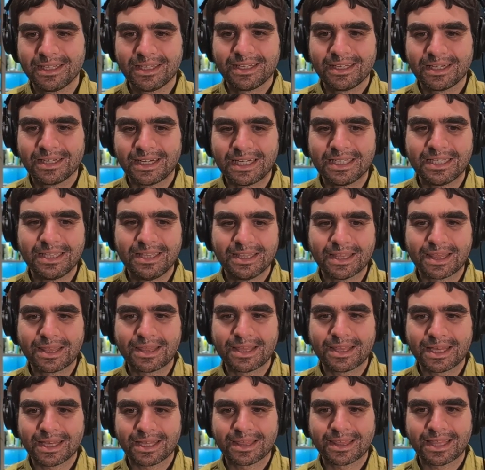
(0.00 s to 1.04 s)
I didn't
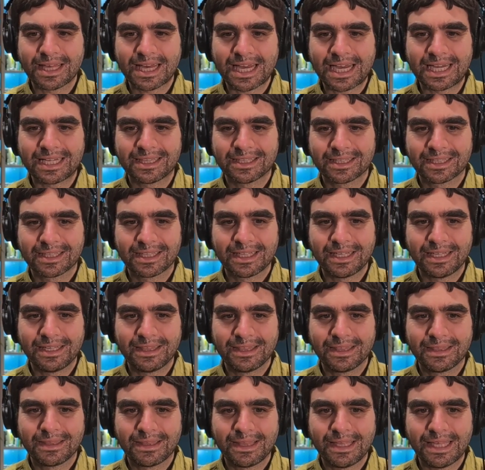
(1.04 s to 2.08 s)
think that
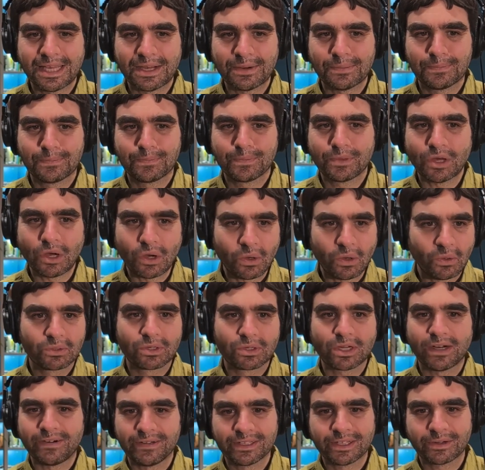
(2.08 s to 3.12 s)
the whole
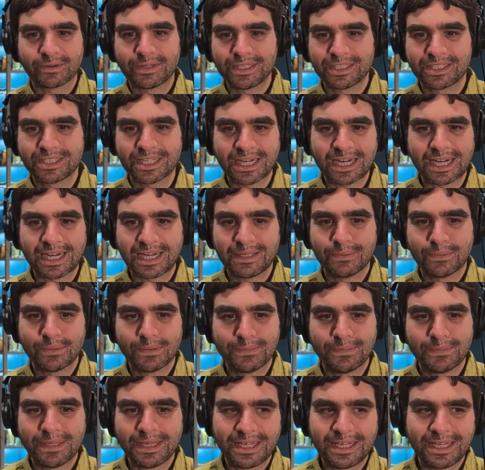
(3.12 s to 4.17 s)
culinary side
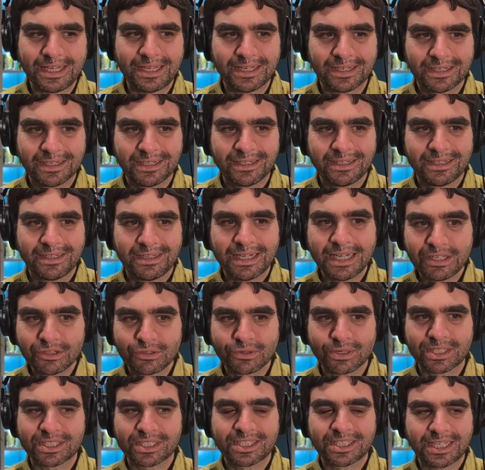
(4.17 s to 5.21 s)
would be
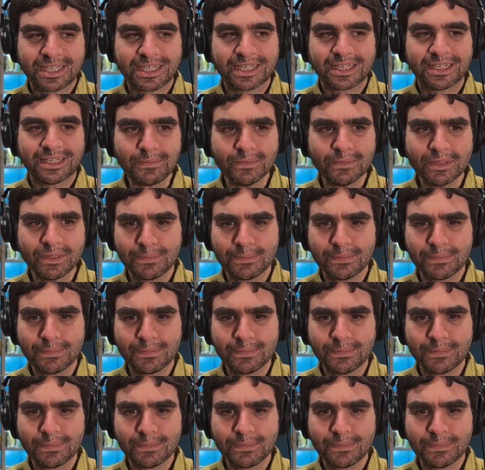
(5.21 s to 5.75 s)
interesting, but